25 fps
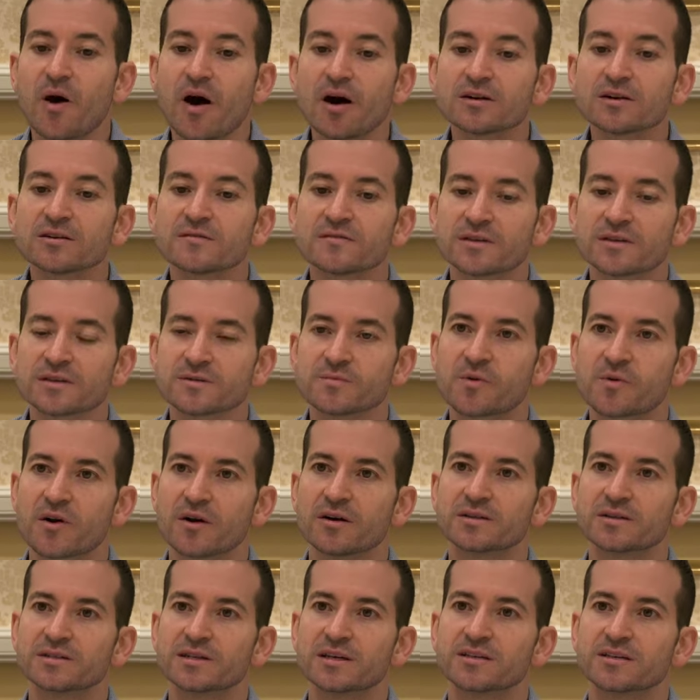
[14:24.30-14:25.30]
part of this
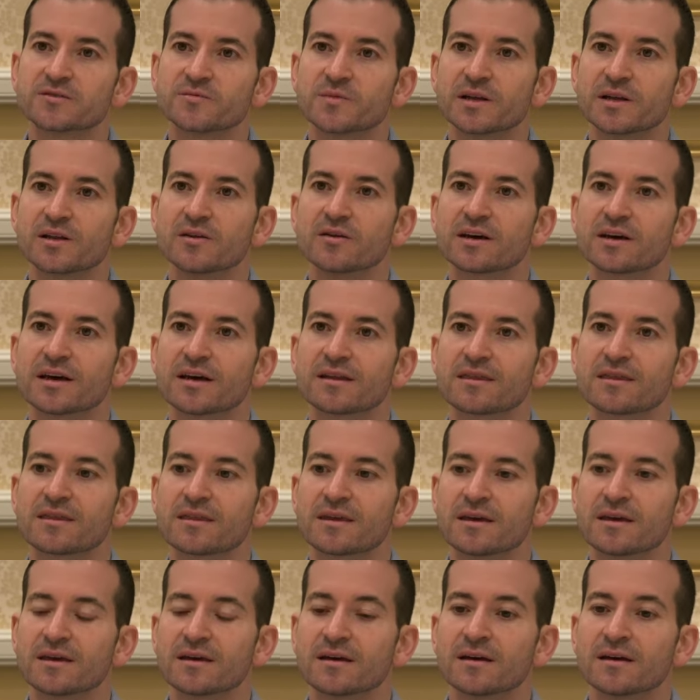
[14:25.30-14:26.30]
process, we look at
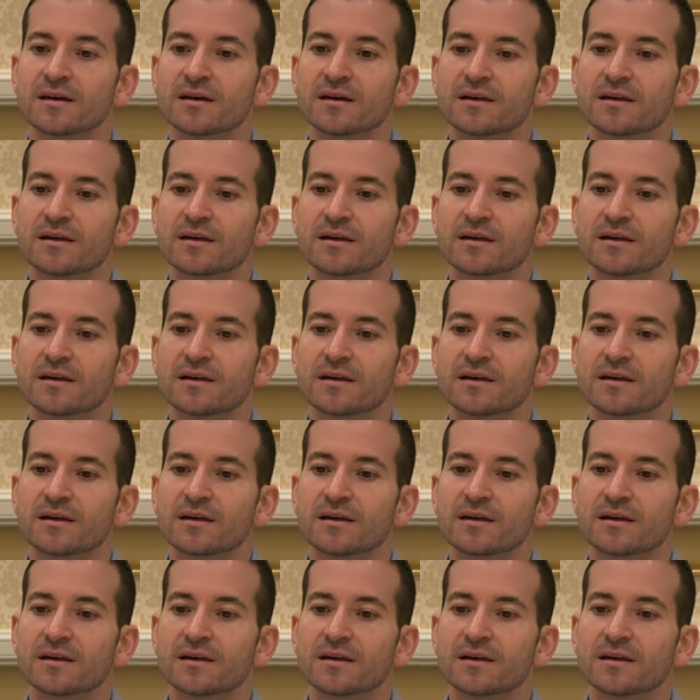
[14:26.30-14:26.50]
the